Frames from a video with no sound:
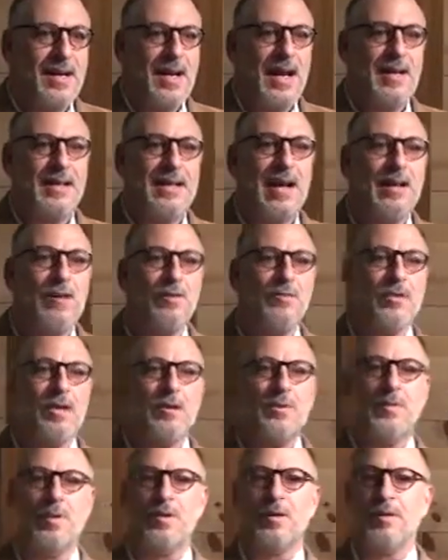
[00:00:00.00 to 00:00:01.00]
And not
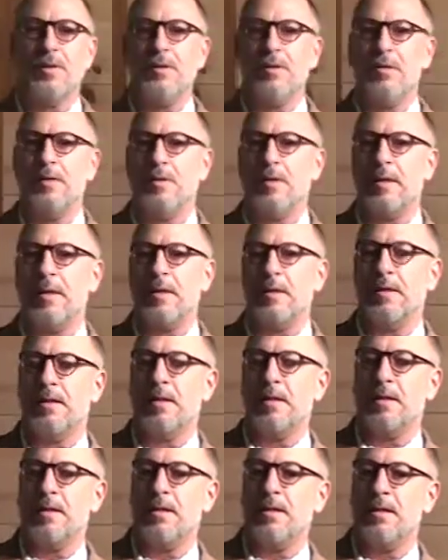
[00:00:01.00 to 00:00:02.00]
only will the,
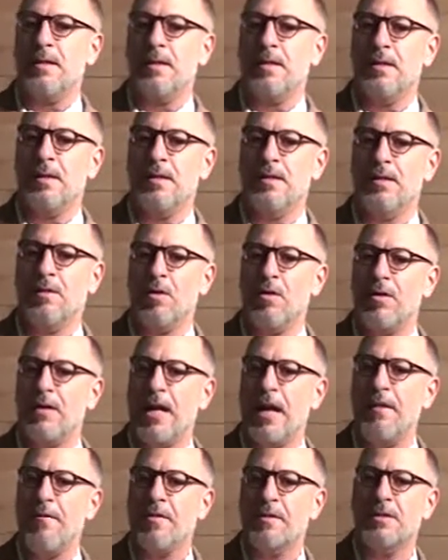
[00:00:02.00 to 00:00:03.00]
the, the Lord
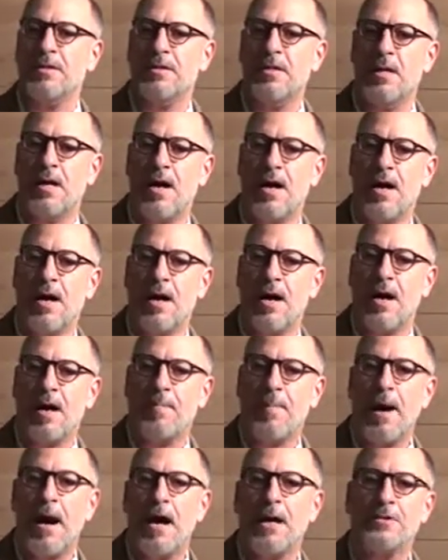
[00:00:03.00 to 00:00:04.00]
gave us uh,
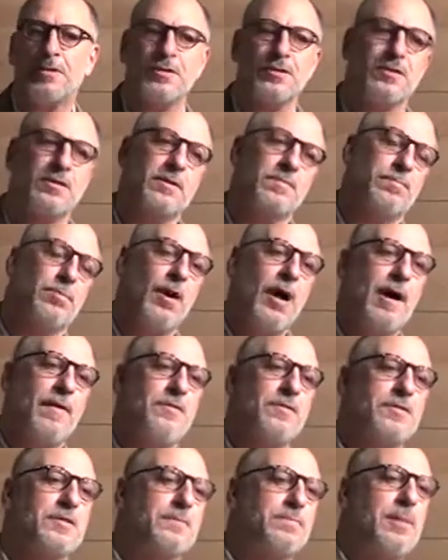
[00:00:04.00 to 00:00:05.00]
apostles and
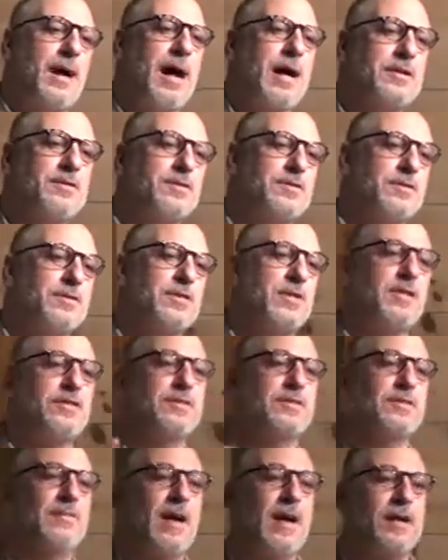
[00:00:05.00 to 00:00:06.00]
prophets and pastors and
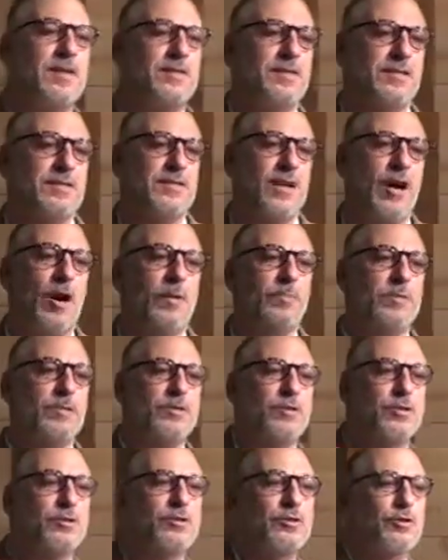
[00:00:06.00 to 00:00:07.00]
teachers and evangelists to help
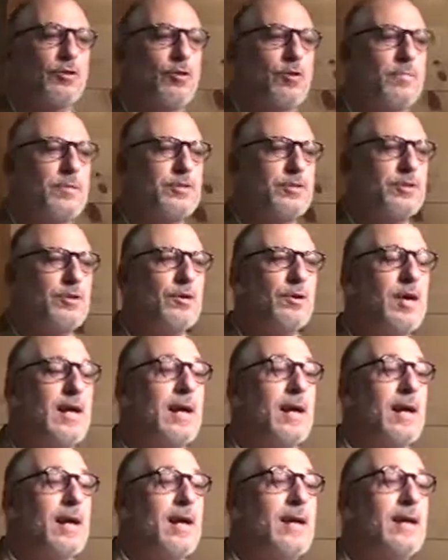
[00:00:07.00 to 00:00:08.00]
the church grow and
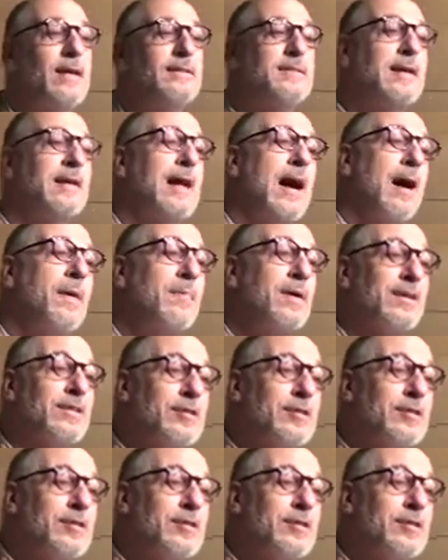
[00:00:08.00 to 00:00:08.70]
mature, he said, I'm going